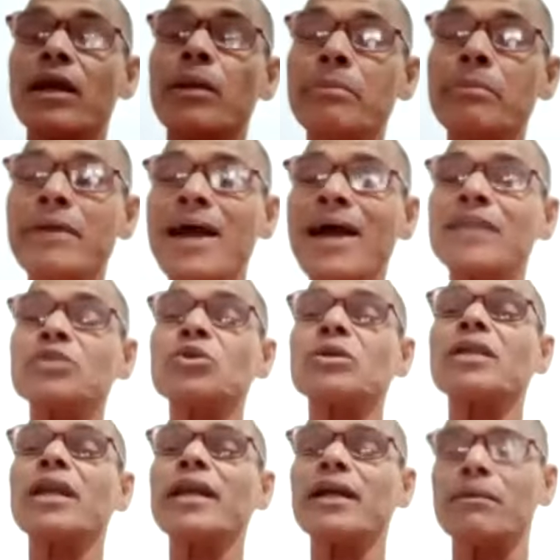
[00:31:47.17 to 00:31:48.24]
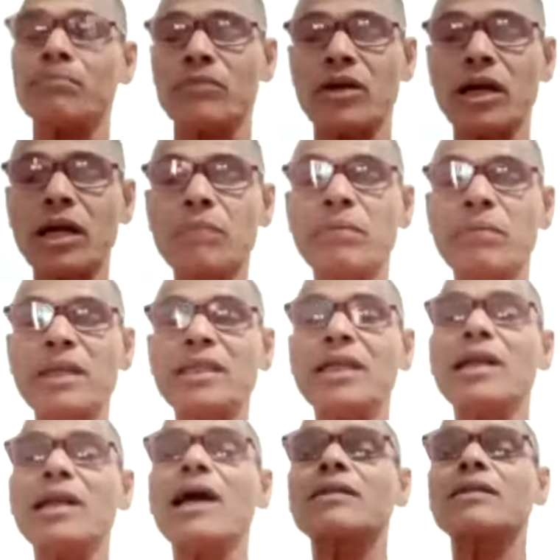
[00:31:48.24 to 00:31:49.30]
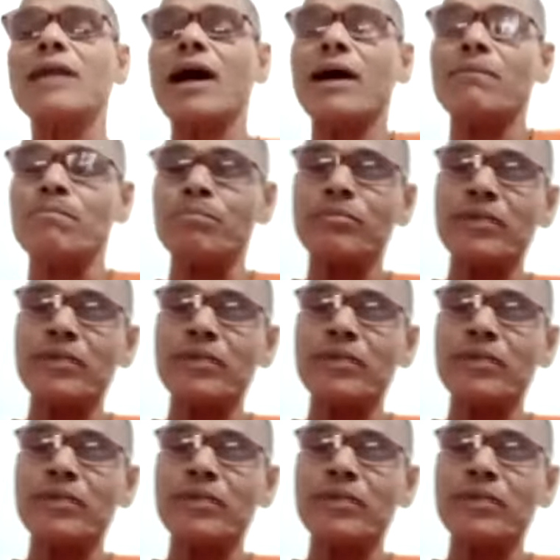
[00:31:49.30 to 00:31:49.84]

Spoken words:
Bihar Jyotirlingam called Baidyanath Dham.